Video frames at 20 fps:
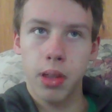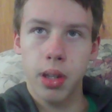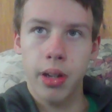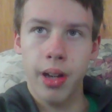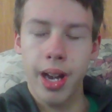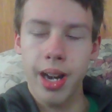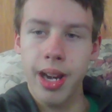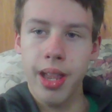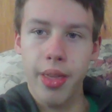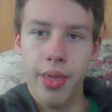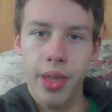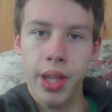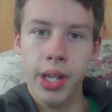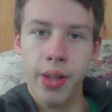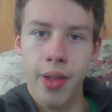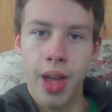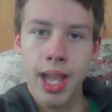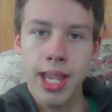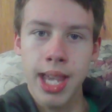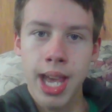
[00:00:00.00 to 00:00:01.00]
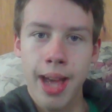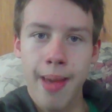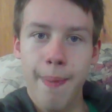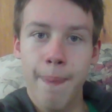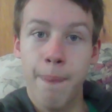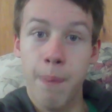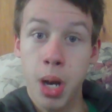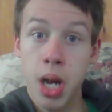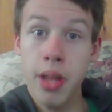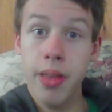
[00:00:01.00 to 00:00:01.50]
Or I didn't think of that
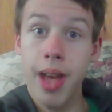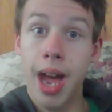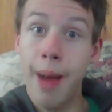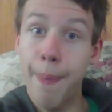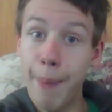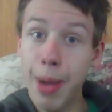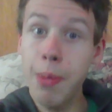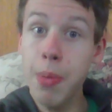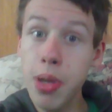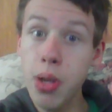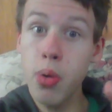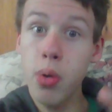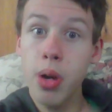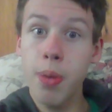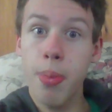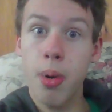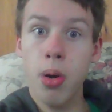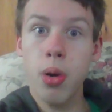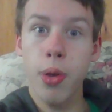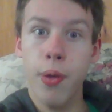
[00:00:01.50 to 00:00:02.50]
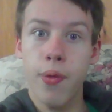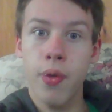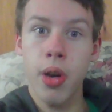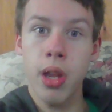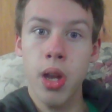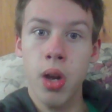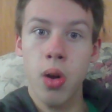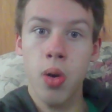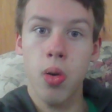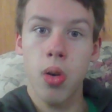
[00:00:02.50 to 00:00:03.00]
yet. But I might be doing a bonus
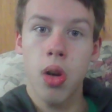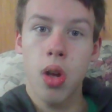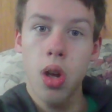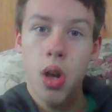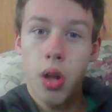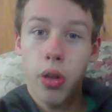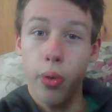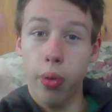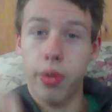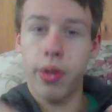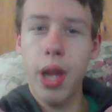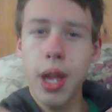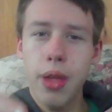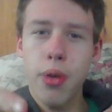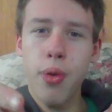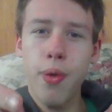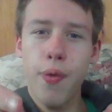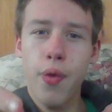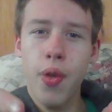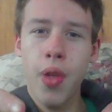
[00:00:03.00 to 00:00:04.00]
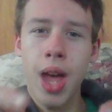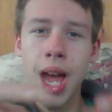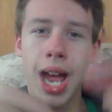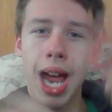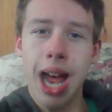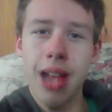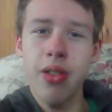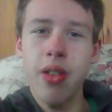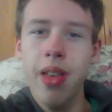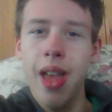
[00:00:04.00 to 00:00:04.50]
video, so stay tuned for
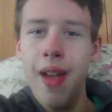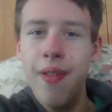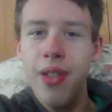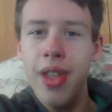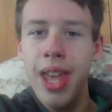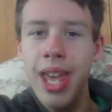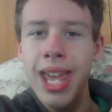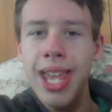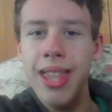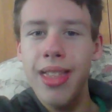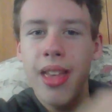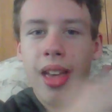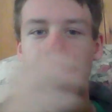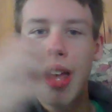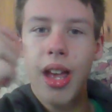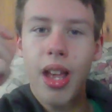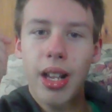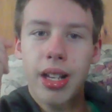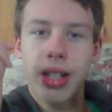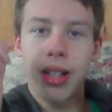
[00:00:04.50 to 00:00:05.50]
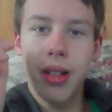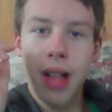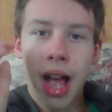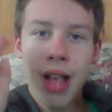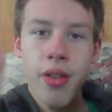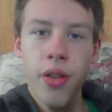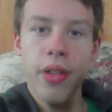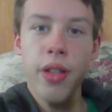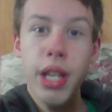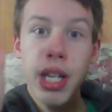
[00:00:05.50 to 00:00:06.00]
that. I just needed
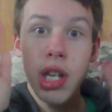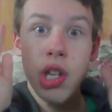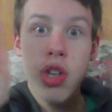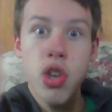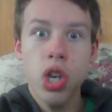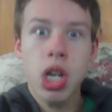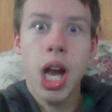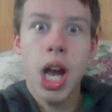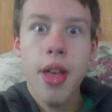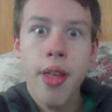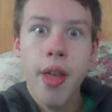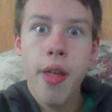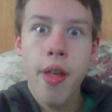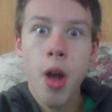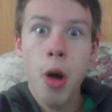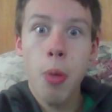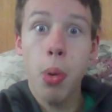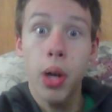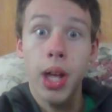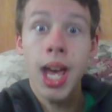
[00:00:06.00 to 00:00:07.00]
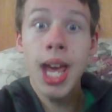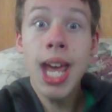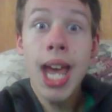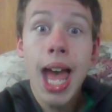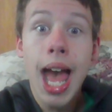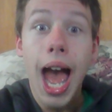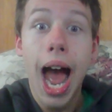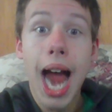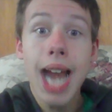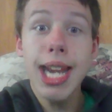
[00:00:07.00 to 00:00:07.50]
you guys' help, okay?
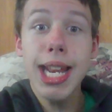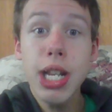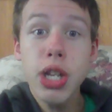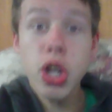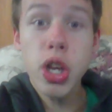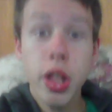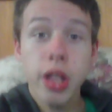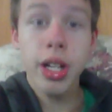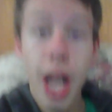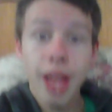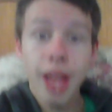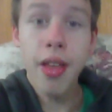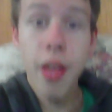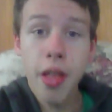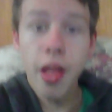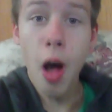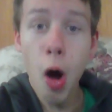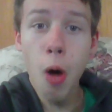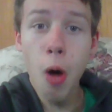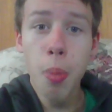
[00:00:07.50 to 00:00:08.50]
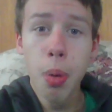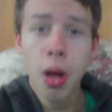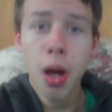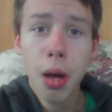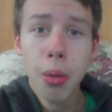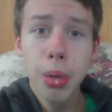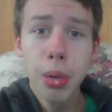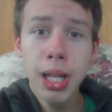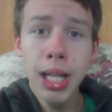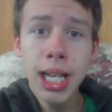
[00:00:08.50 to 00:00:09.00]
I need just guys' help.
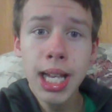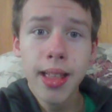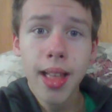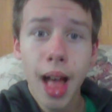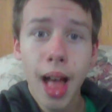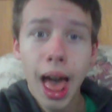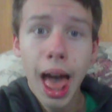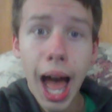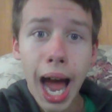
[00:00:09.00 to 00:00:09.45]
Please.